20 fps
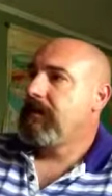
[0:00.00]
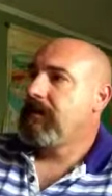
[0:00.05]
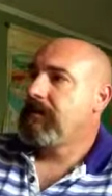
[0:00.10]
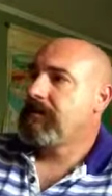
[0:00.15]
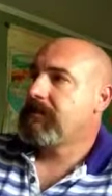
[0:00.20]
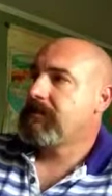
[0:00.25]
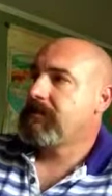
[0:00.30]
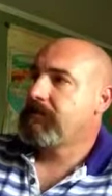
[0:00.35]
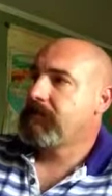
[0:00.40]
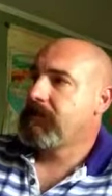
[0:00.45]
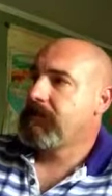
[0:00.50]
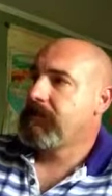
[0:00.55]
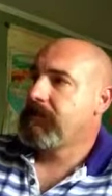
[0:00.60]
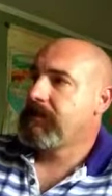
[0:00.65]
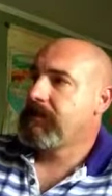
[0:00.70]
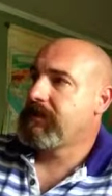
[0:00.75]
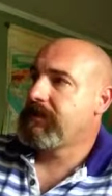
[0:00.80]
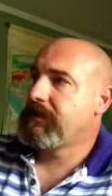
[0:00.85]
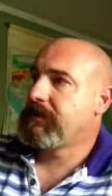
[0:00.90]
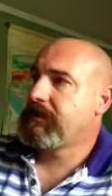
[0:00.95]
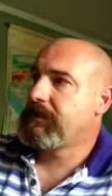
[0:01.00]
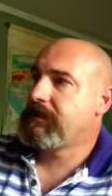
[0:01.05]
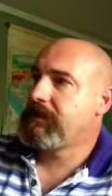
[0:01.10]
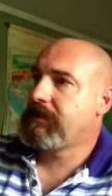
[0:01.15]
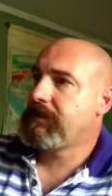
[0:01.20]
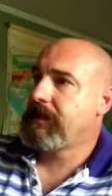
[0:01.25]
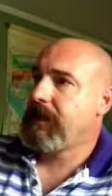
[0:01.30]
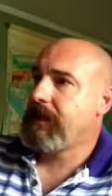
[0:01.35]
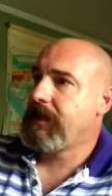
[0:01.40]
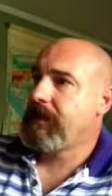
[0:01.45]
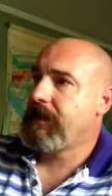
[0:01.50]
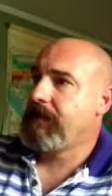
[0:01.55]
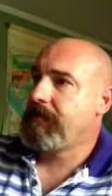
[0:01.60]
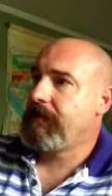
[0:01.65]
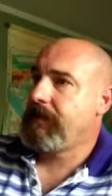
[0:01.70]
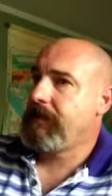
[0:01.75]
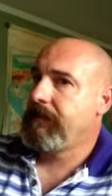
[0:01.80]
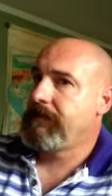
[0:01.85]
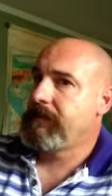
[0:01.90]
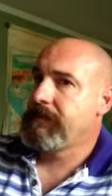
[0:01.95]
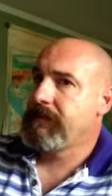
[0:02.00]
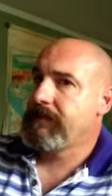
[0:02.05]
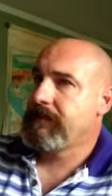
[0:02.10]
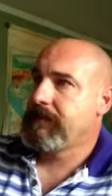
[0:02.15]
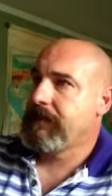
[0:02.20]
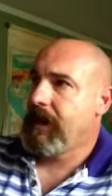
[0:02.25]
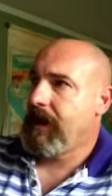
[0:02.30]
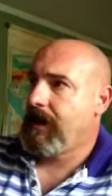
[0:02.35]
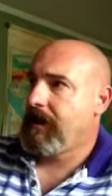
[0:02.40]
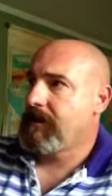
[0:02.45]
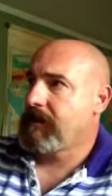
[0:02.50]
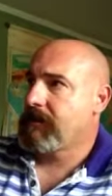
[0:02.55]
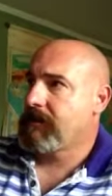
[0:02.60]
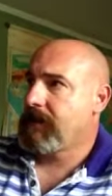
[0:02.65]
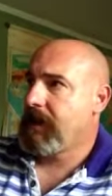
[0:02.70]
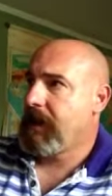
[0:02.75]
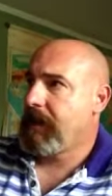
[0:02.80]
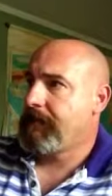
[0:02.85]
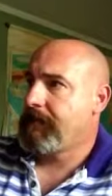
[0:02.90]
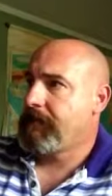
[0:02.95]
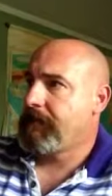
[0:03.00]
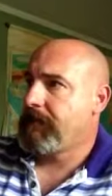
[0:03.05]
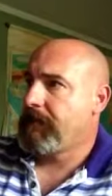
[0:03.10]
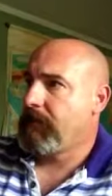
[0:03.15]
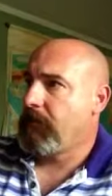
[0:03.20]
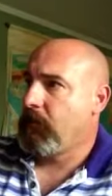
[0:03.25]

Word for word: sort of a, the setup of this entire chapter,